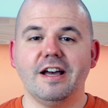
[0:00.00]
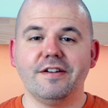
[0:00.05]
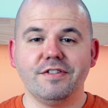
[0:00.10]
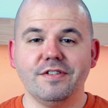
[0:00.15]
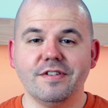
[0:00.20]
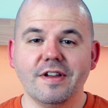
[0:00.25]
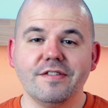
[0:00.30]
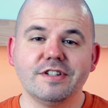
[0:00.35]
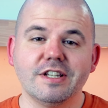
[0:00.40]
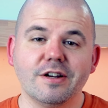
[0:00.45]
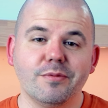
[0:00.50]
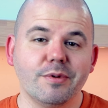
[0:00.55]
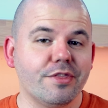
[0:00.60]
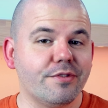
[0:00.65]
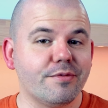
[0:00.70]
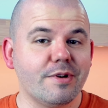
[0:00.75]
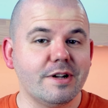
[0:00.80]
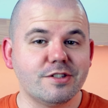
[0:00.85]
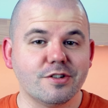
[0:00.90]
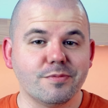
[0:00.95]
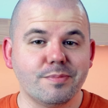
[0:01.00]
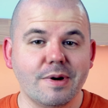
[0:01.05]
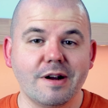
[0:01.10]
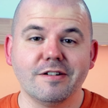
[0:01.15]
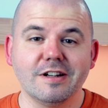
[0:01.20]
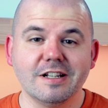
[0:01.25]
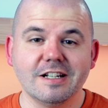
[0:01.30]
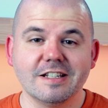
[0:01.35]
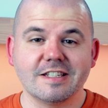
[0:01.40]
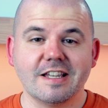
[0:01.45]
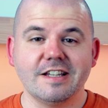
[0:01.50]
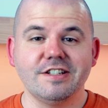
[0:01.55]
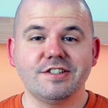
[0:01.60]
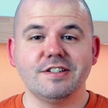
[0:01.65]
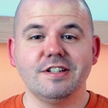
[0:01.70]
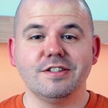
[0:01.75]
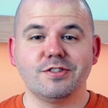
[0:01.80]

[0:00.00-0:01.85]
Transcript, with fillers: Now, if you've never dealt with threads or parallelization,